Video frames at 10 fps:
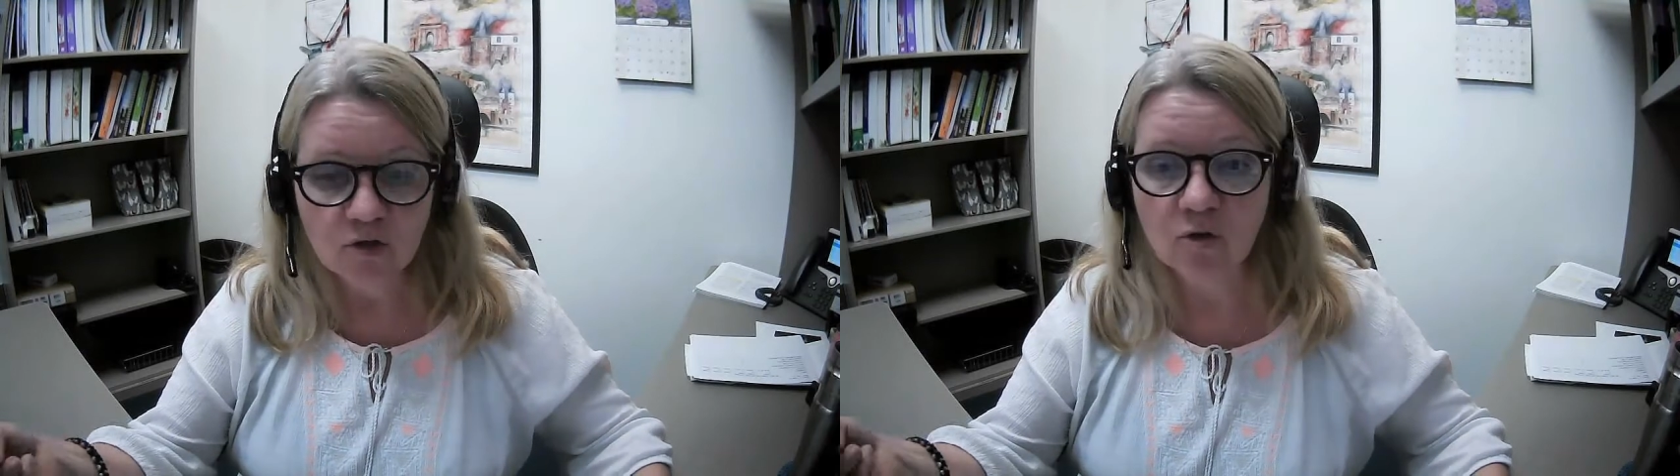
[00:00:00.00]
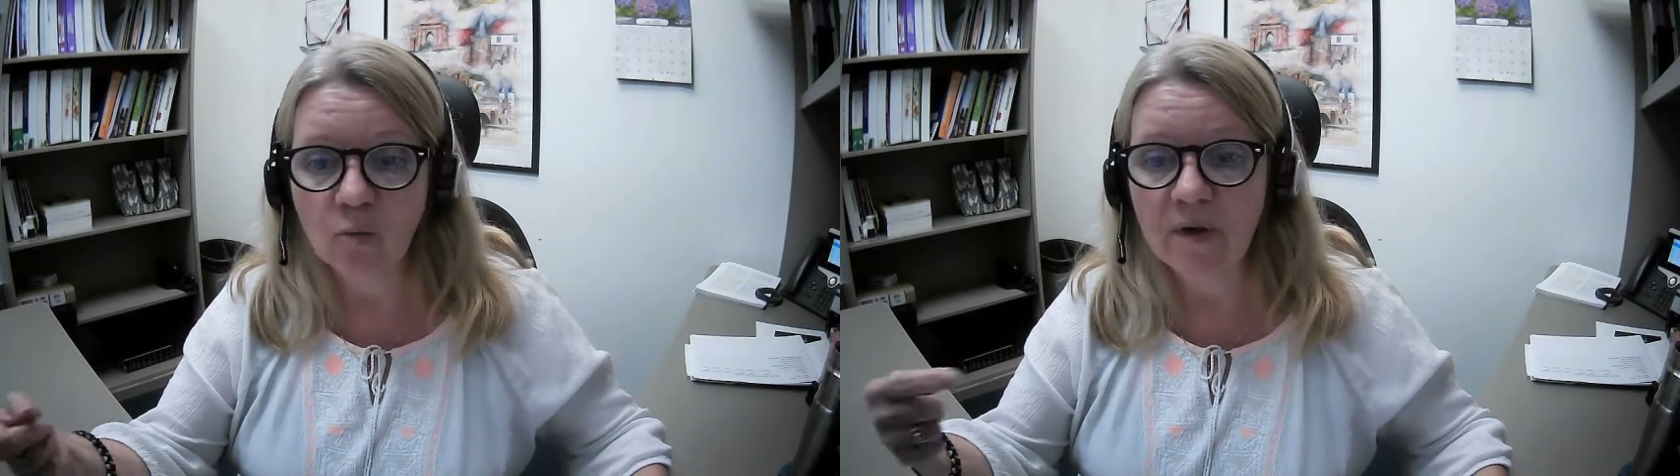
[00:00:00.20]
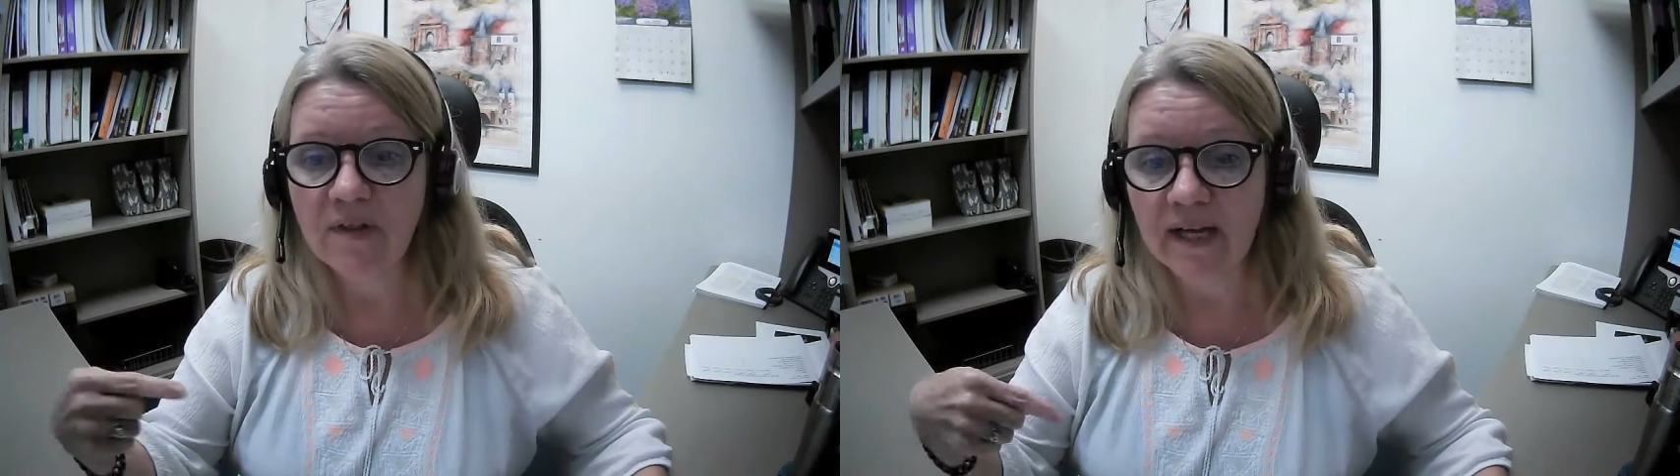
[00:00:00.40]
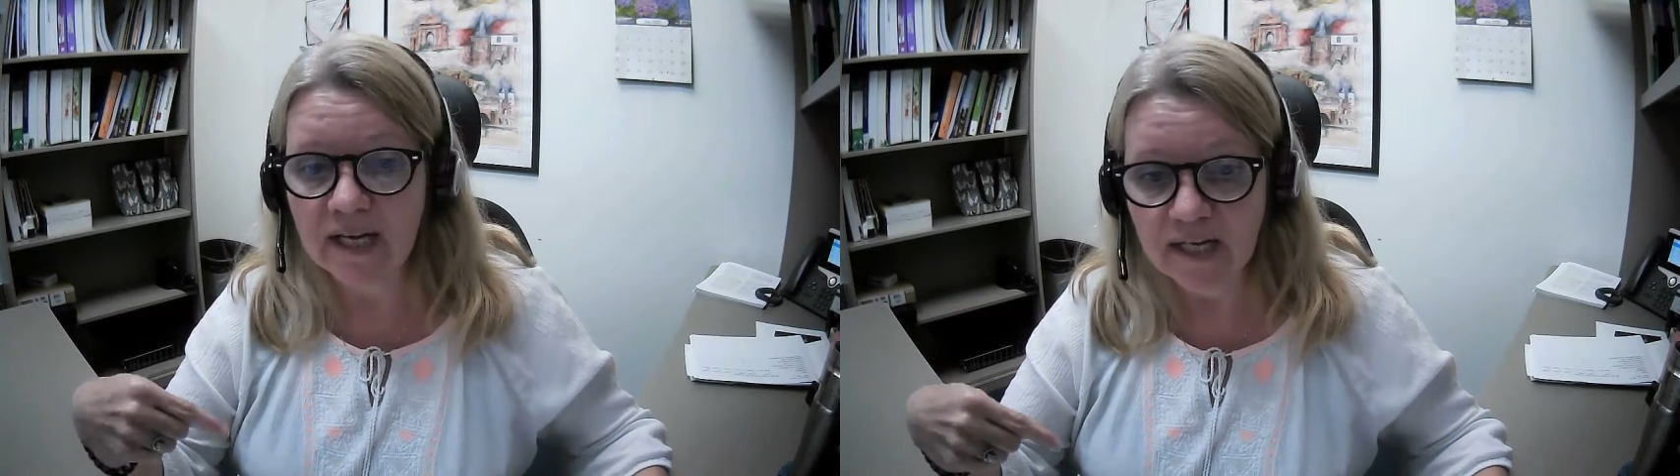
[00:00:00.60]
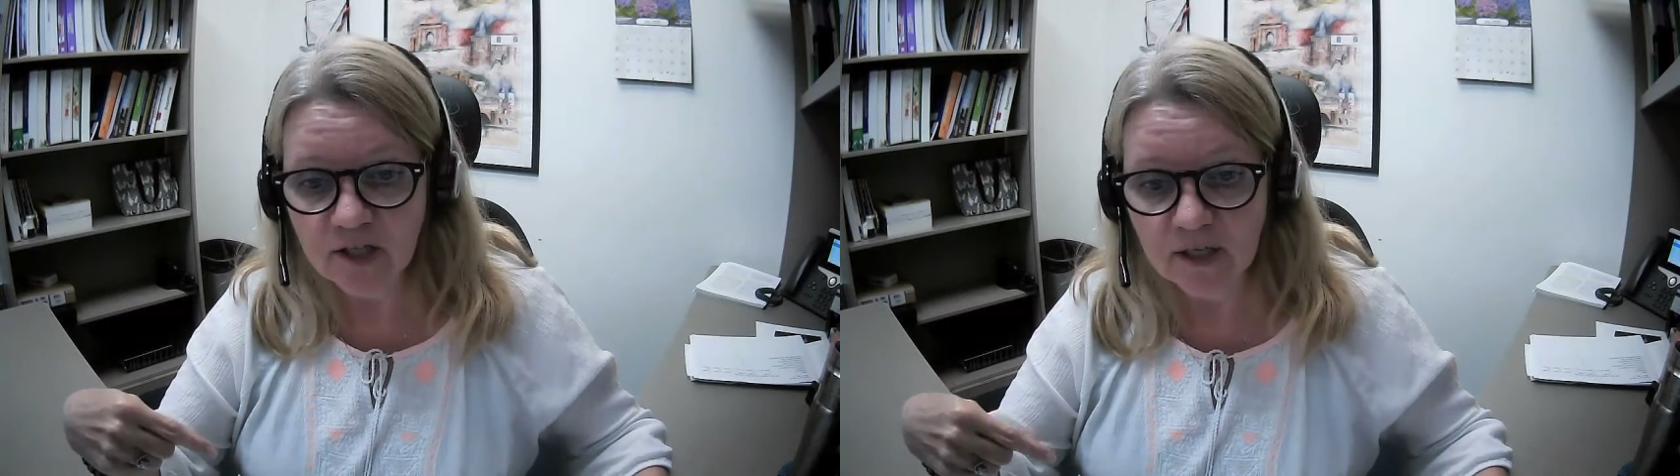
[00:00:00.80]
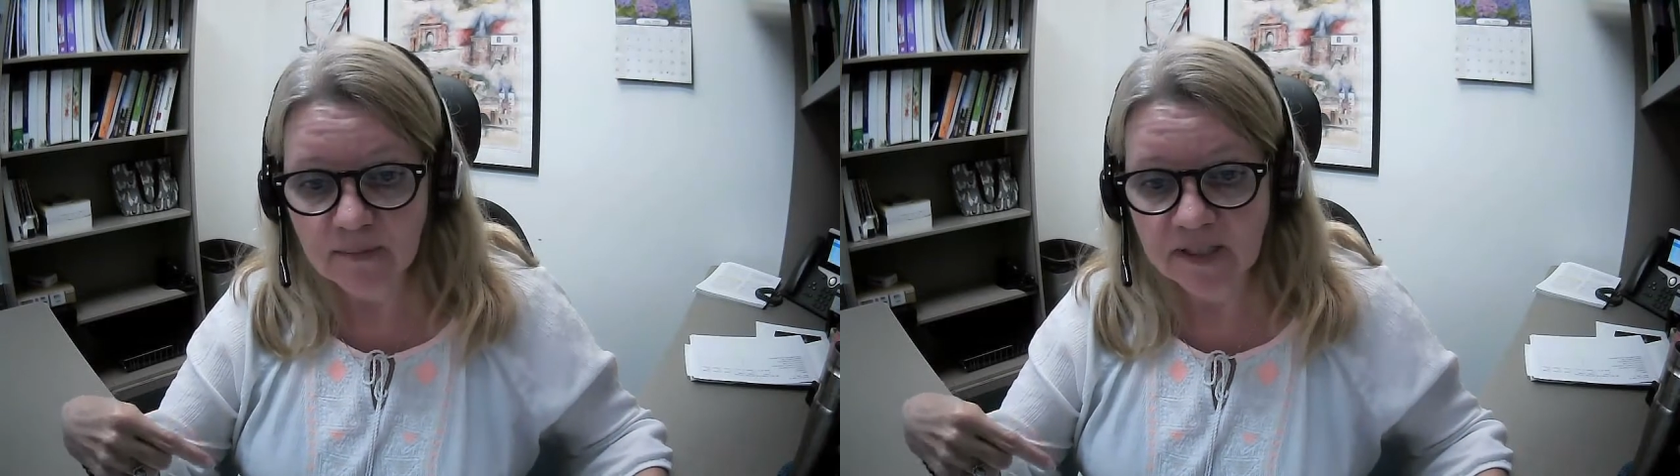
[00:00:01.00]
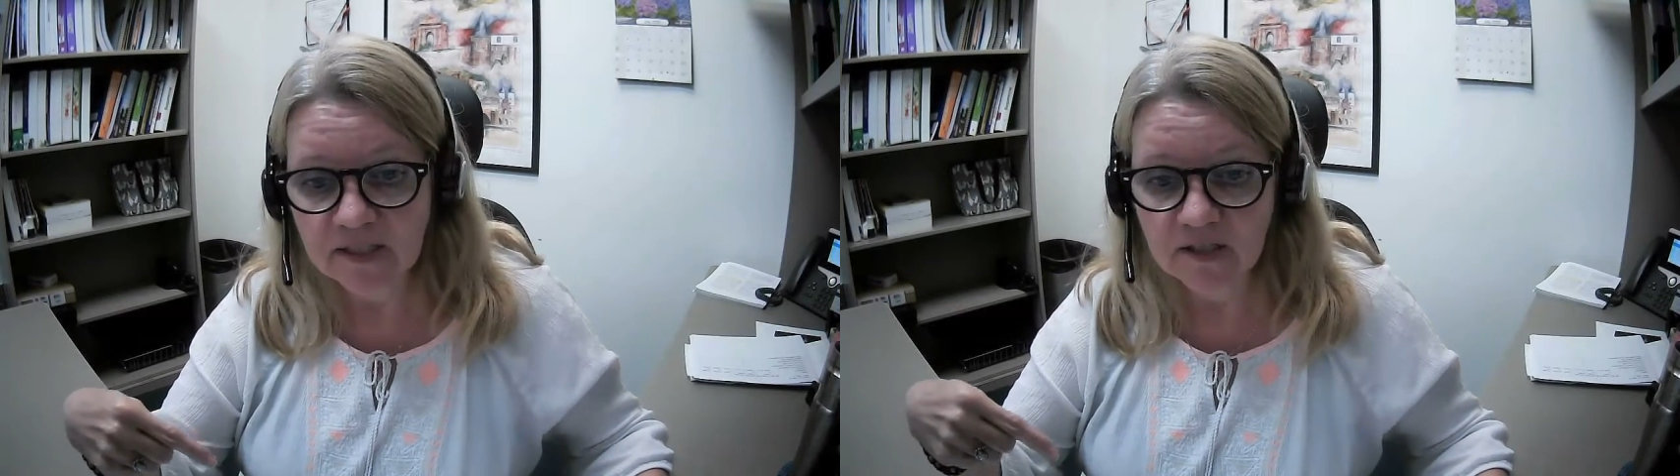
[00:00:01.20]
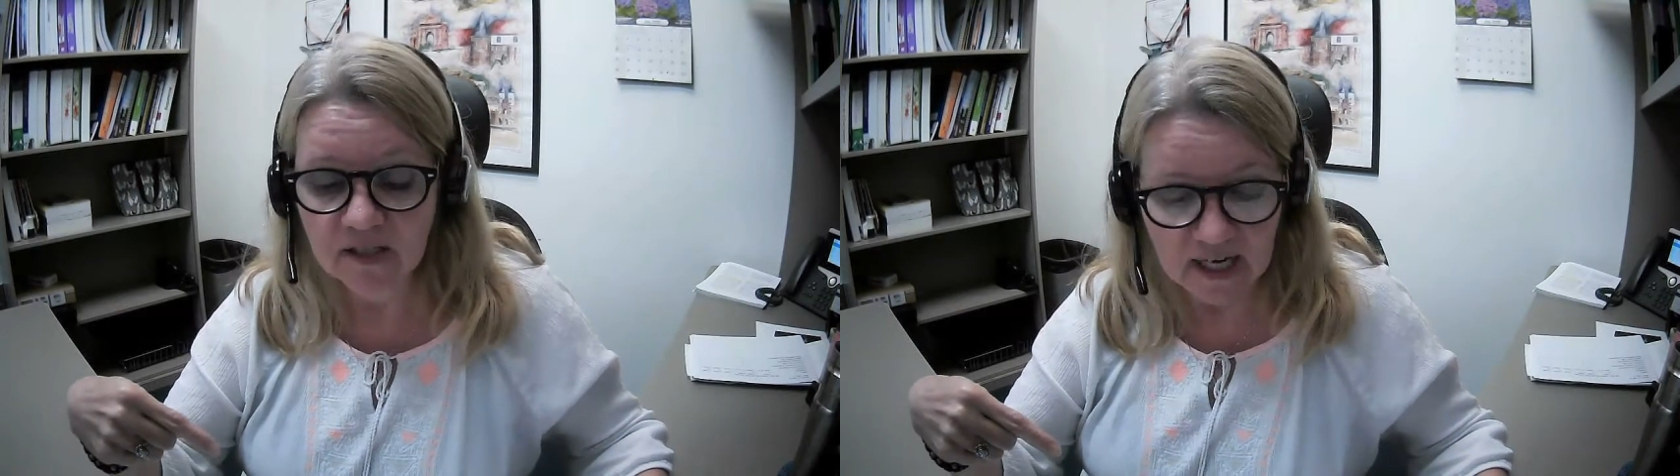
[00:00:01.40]
So when that cash comes
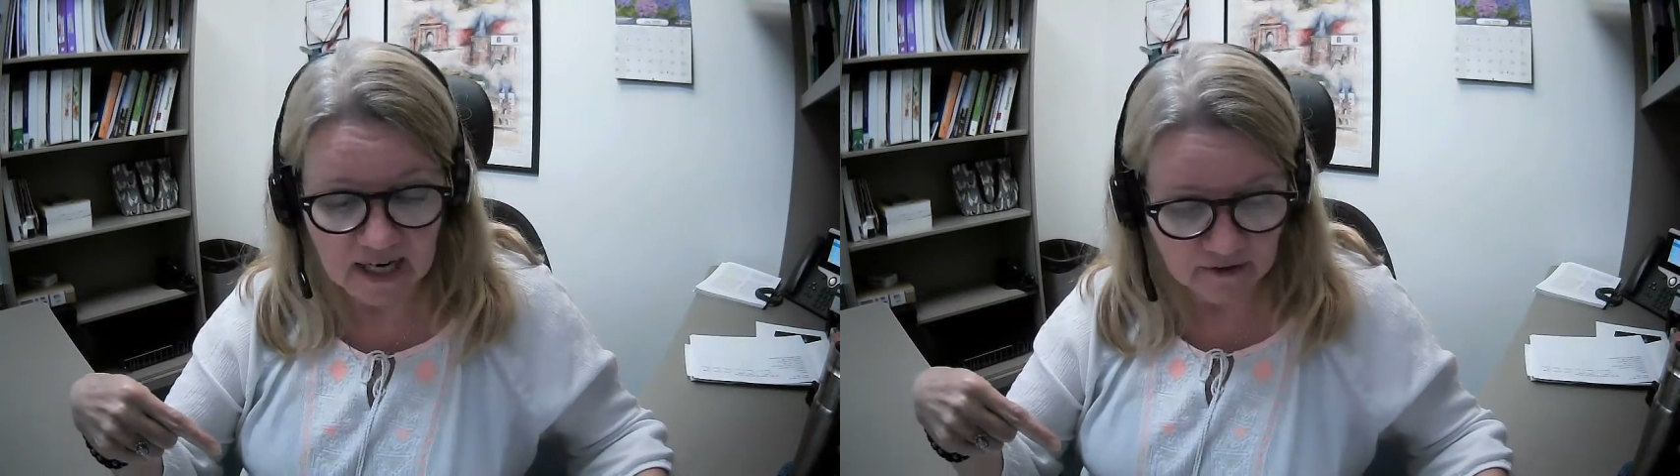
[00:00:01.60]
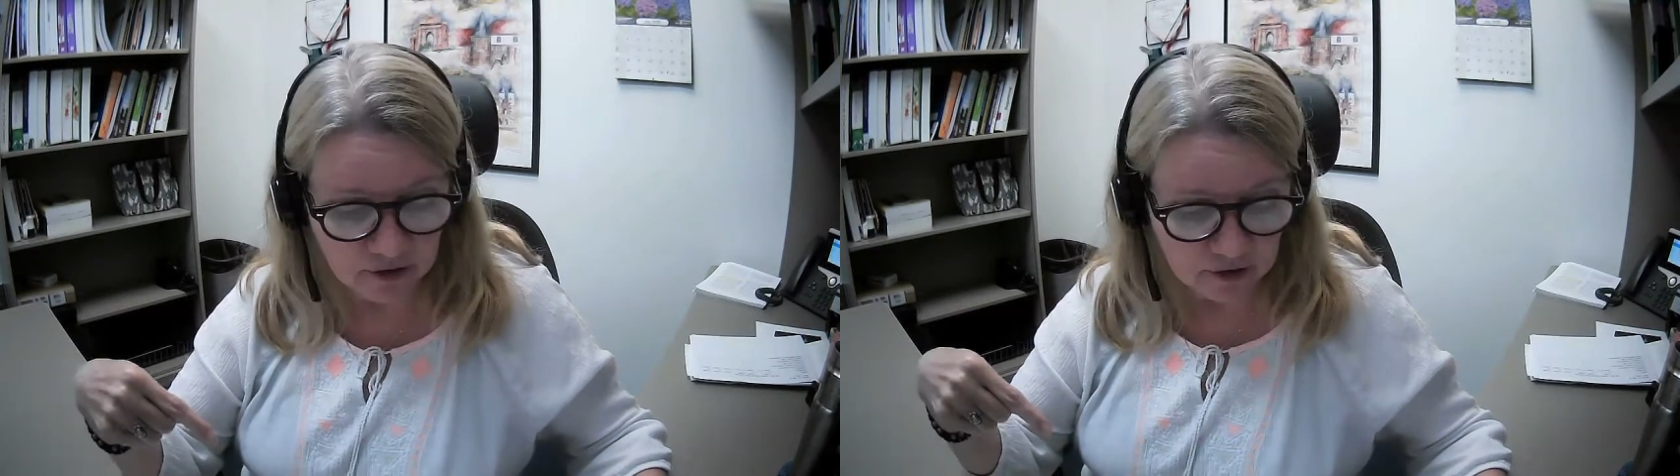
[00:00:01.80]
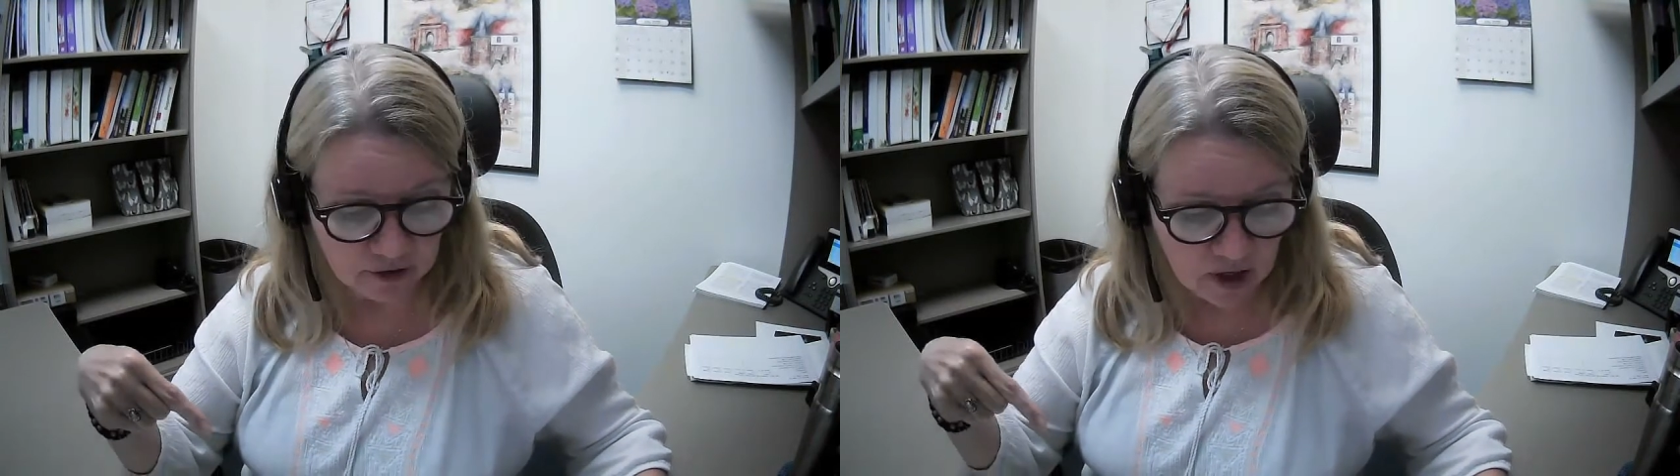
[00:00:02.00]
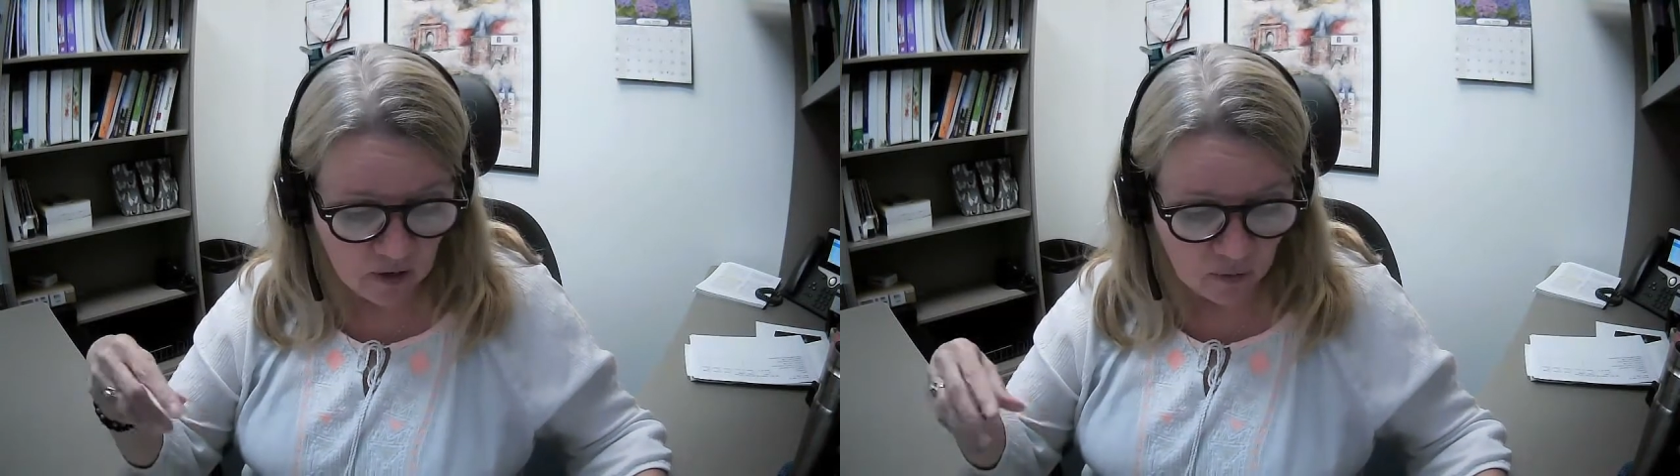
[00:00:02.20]
into the counter,